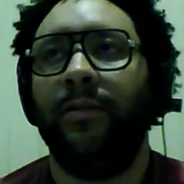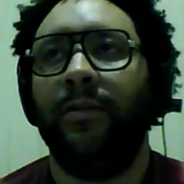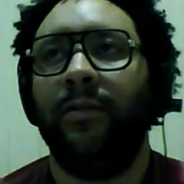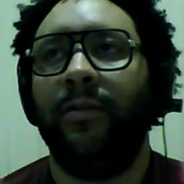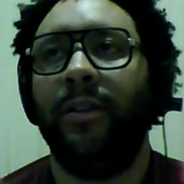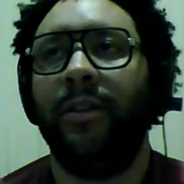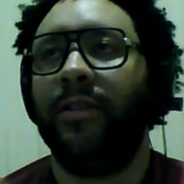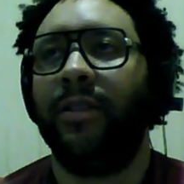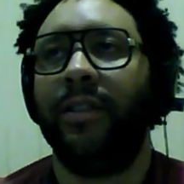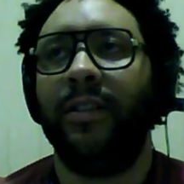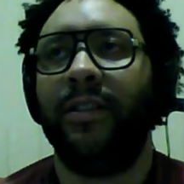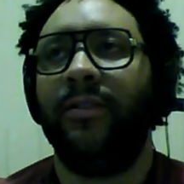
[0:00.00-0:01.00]
don't
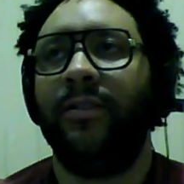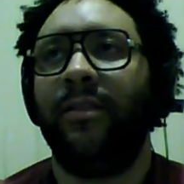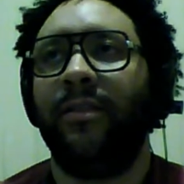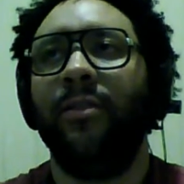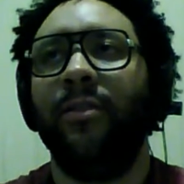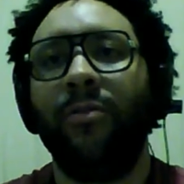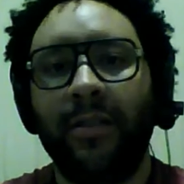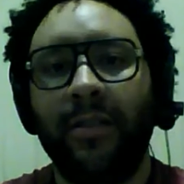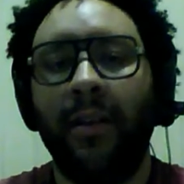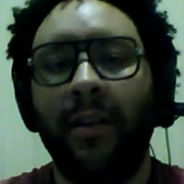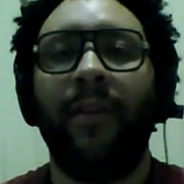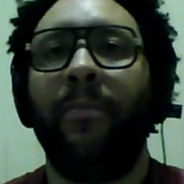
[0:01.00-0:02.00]
just throw
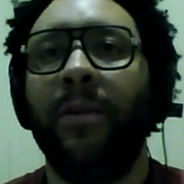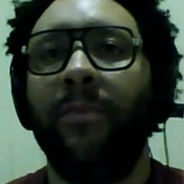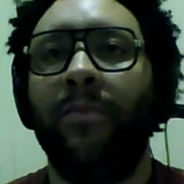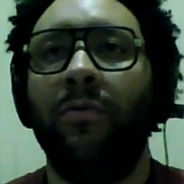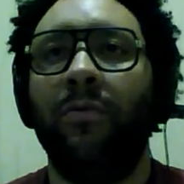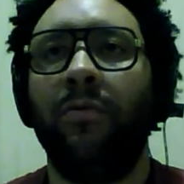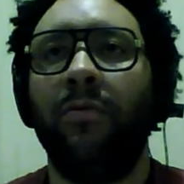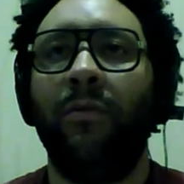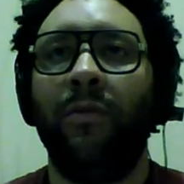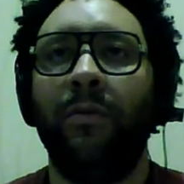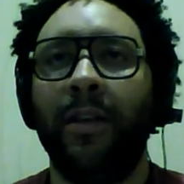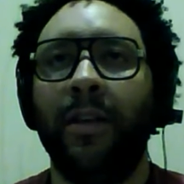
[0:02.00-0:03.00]
stuff at people, that
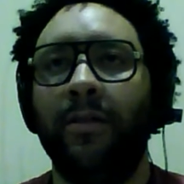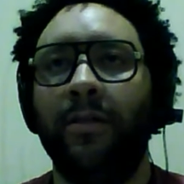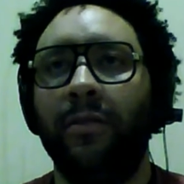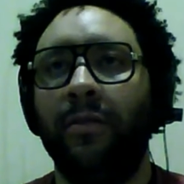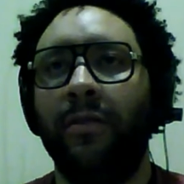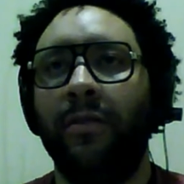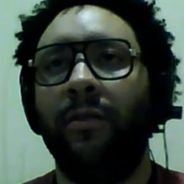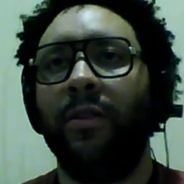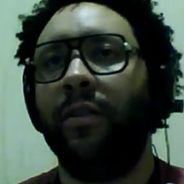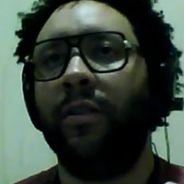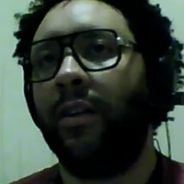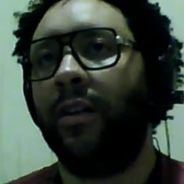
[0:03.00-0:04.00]
we make sure that we try
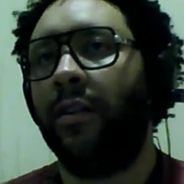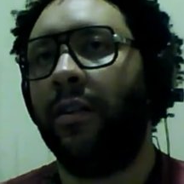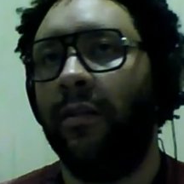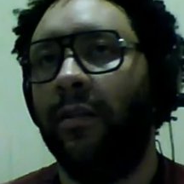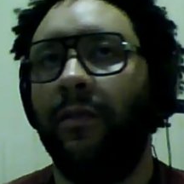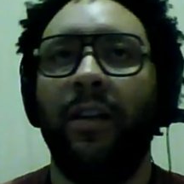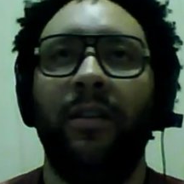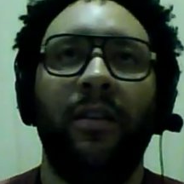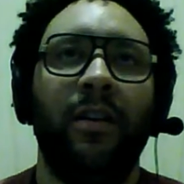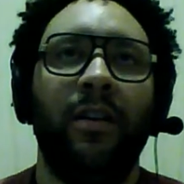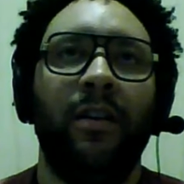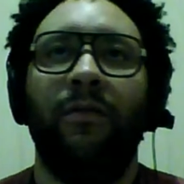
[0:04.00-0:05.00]
to cultivate
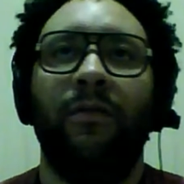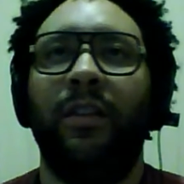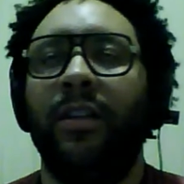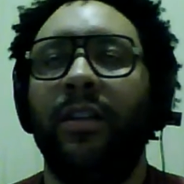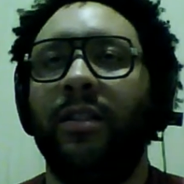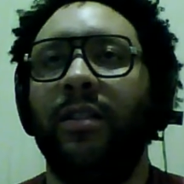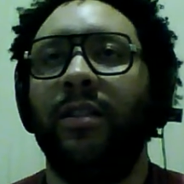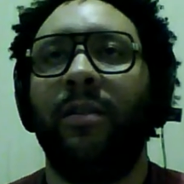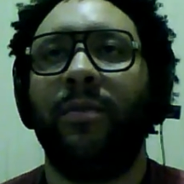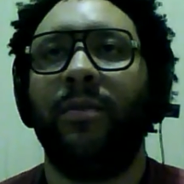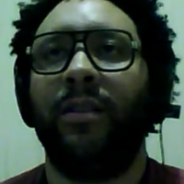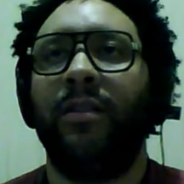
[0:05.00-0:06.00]

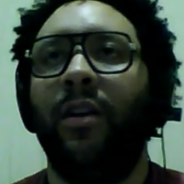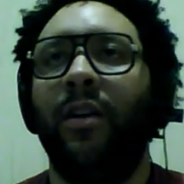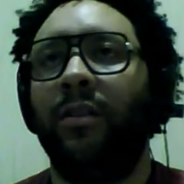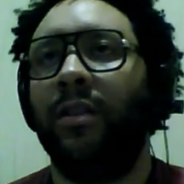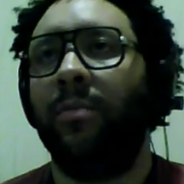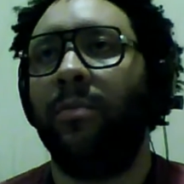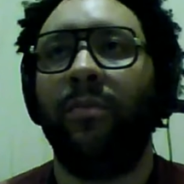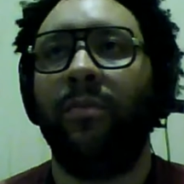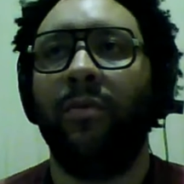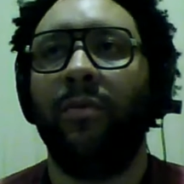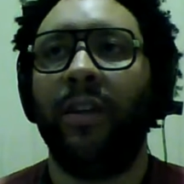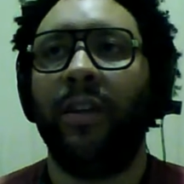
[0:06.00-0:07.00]
relationships and talk to
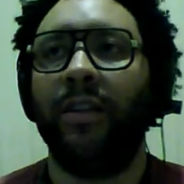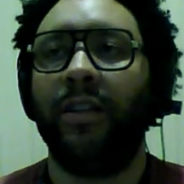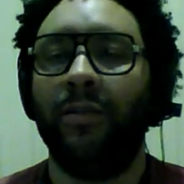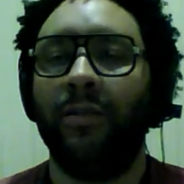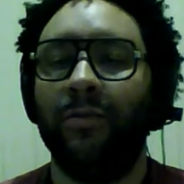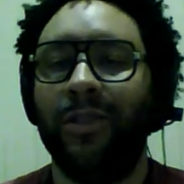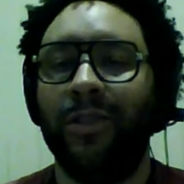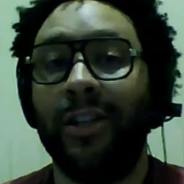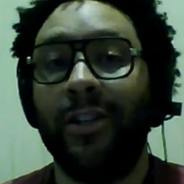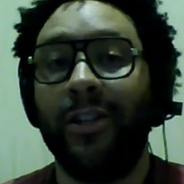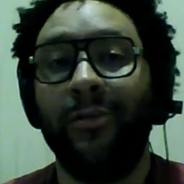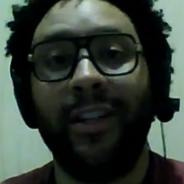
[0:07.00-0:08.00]
people and show
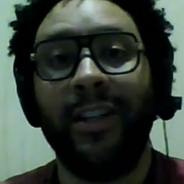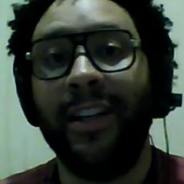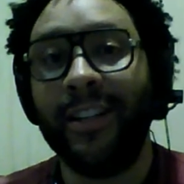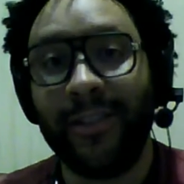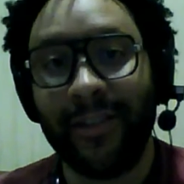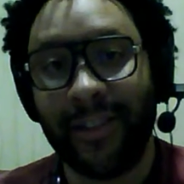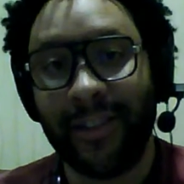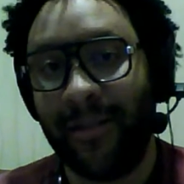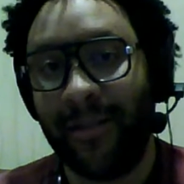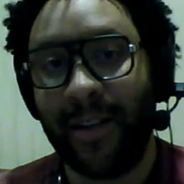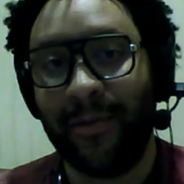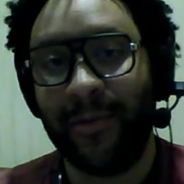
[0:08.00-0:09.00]
genuine interest in
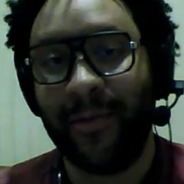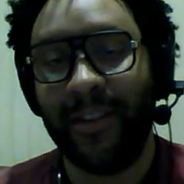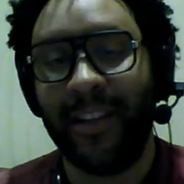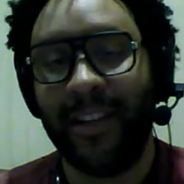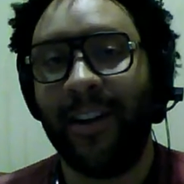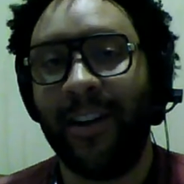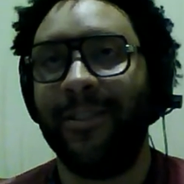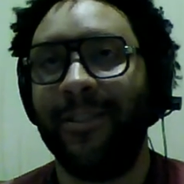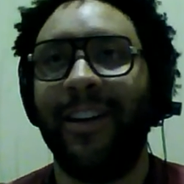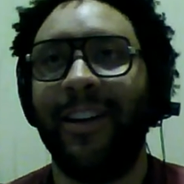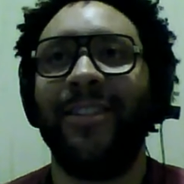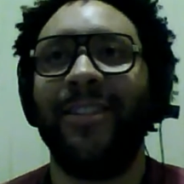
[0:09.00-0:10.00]
people, and that we're
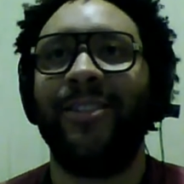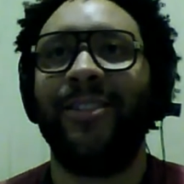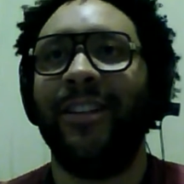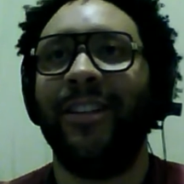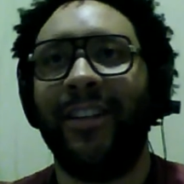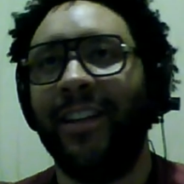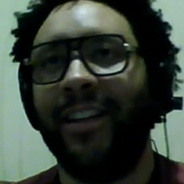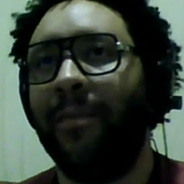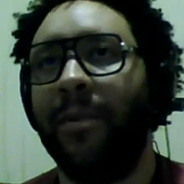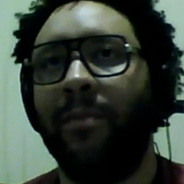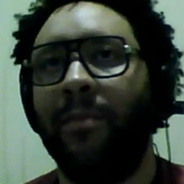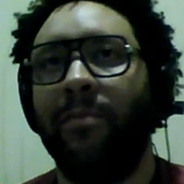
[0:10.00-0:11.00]
not just trying to get at
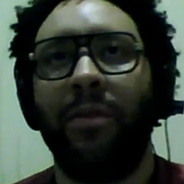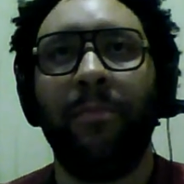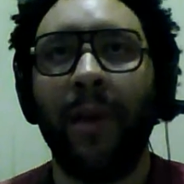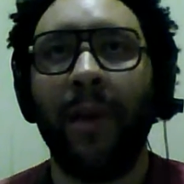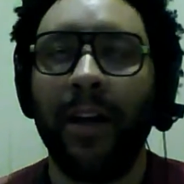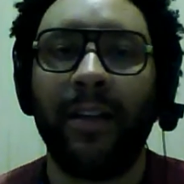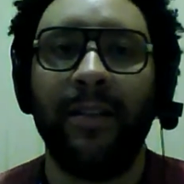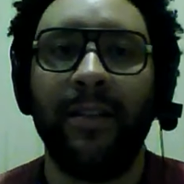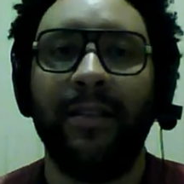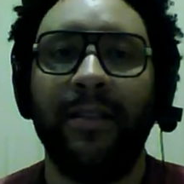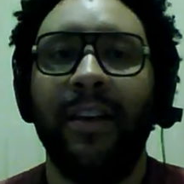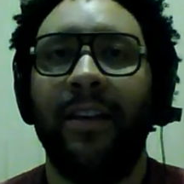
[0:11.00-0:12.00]
people's pockets,
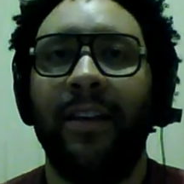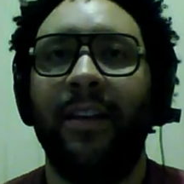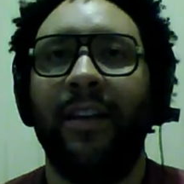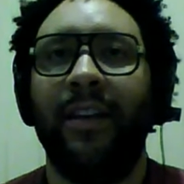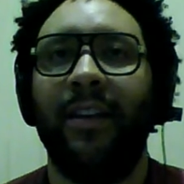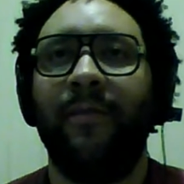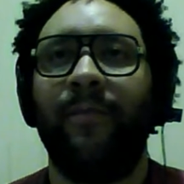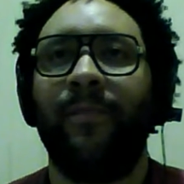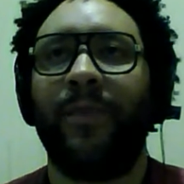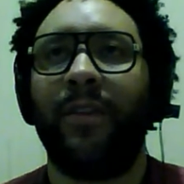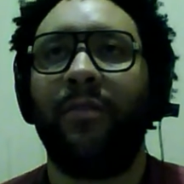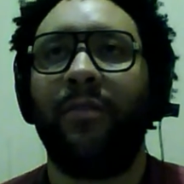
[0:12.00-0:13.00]
and that
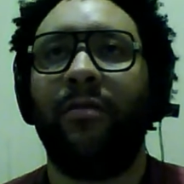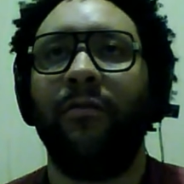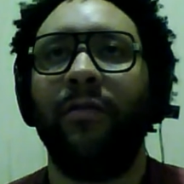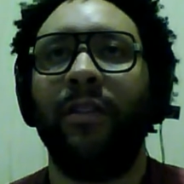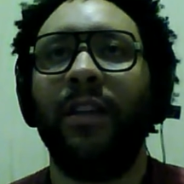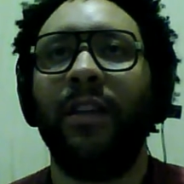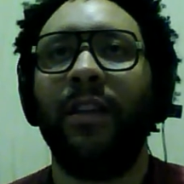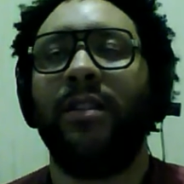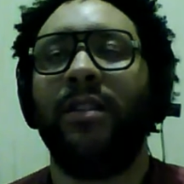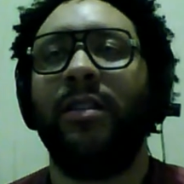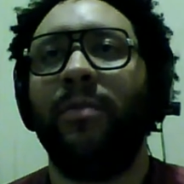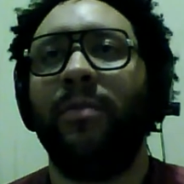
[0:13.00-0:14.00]
the
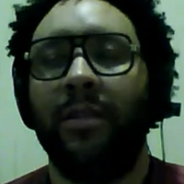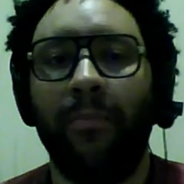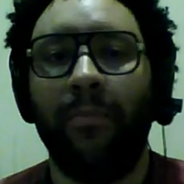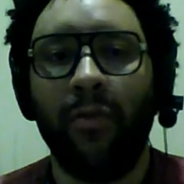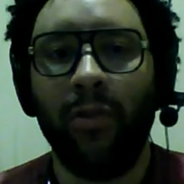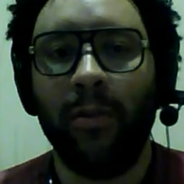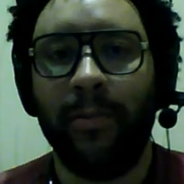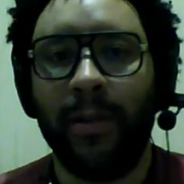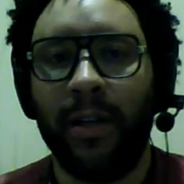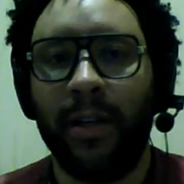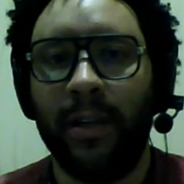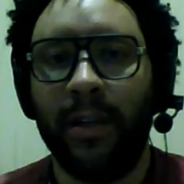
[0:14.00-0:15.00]
relationship is important
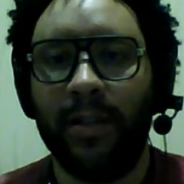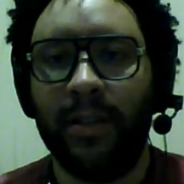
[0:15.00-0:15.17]
because